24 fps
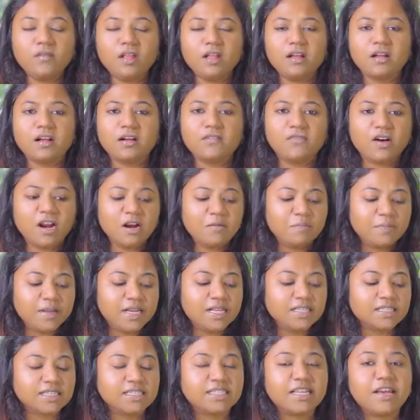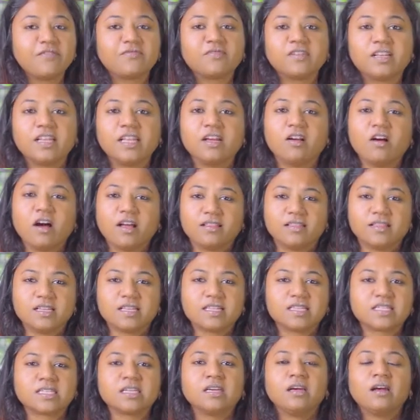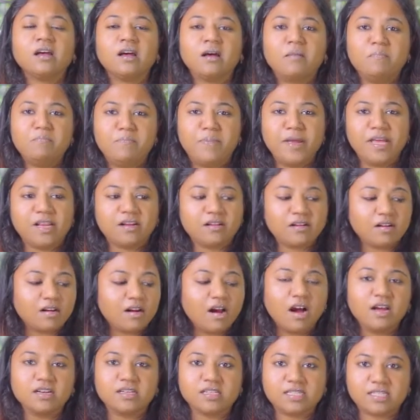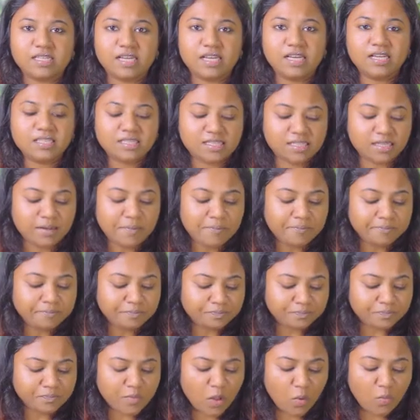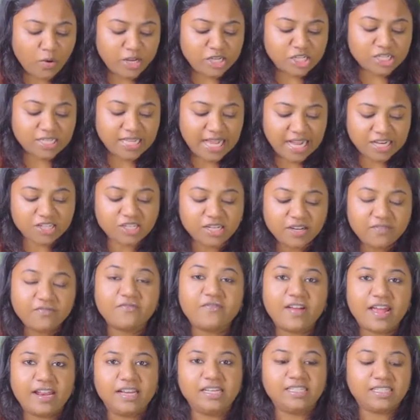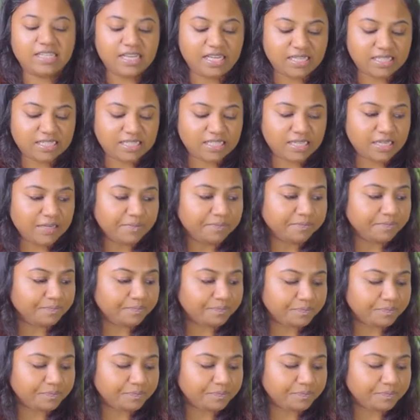Gavar beans have definitely got this bitter undertaste which is actually very tasty.